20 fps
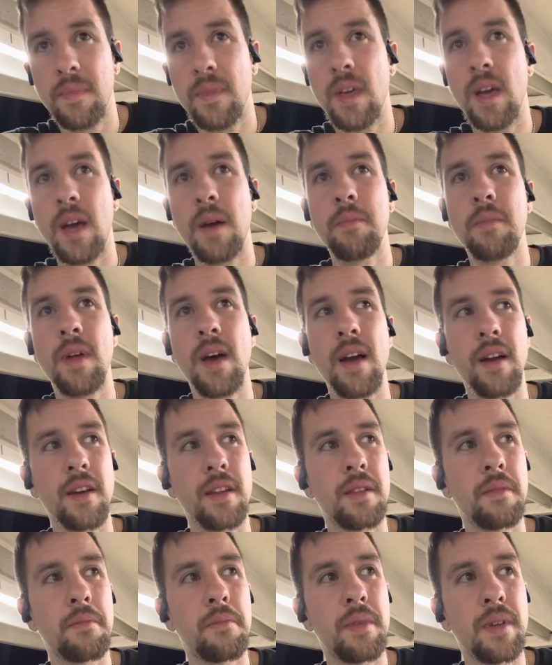I'm not
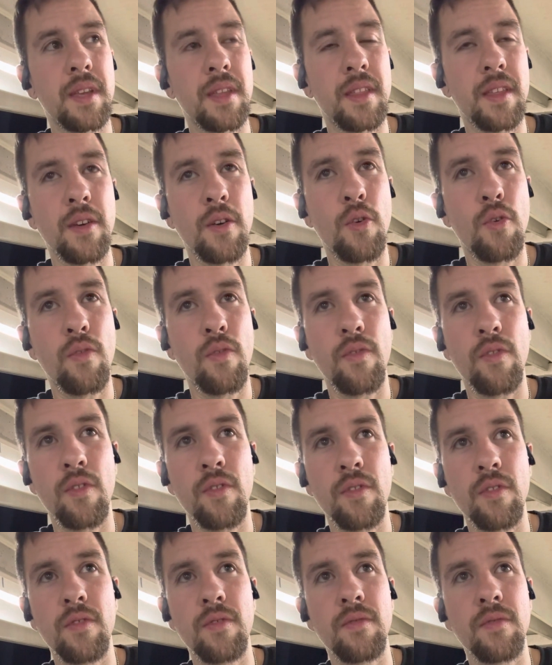going to be the
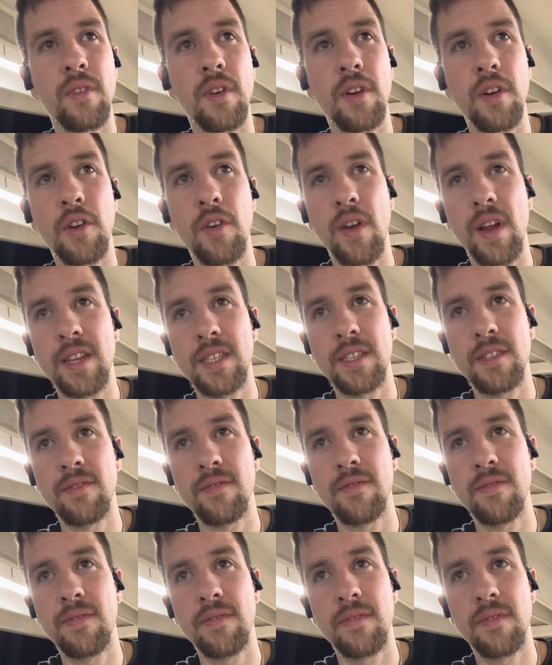over-aggressive
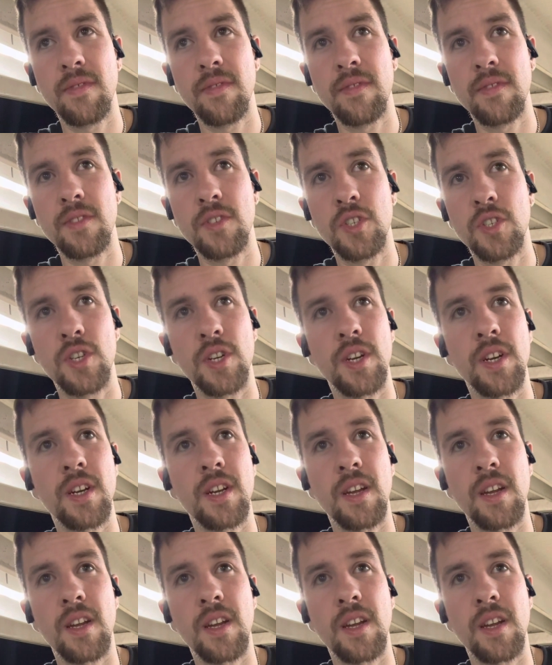jerk.